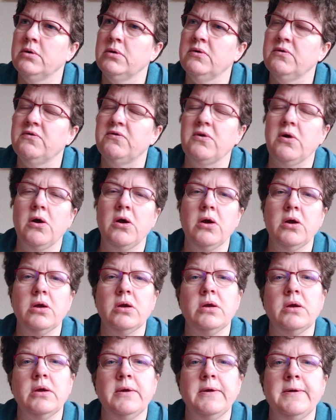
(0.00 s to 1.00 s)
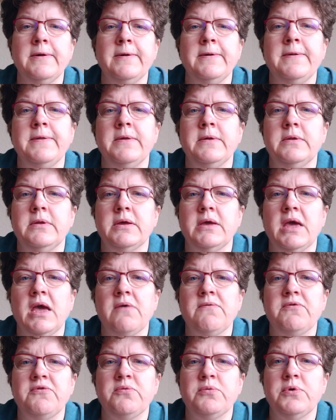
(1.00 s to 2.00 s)
star, the
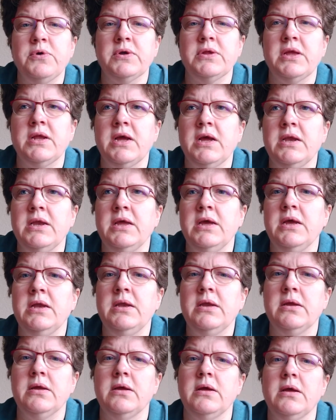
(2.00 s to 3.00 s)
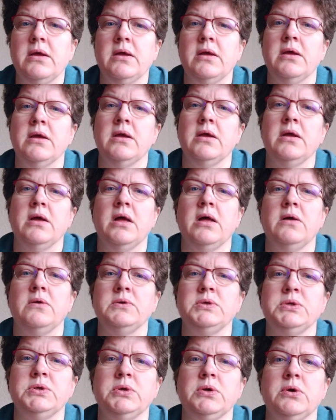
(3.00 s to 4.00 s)
canvas work that I did.
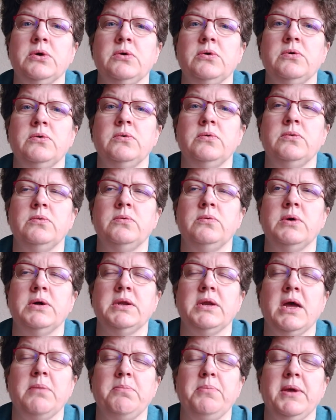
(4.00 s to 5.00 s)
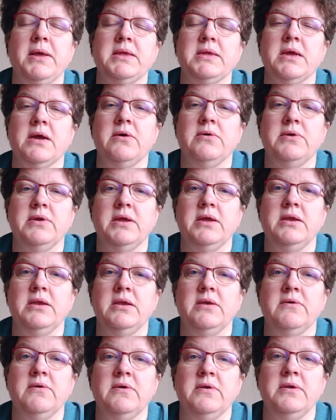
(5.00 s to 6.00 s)
I'll show what I picked out
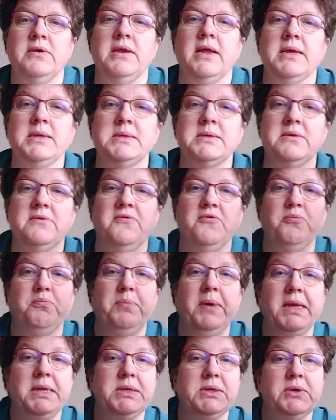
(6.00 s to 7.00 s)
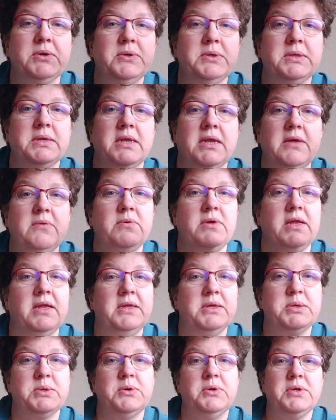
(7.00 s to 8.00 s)
in the next few pictures that I will
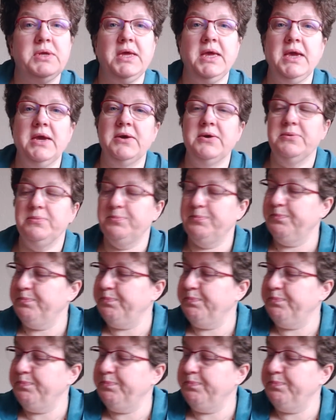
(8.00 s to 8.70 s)
insert here.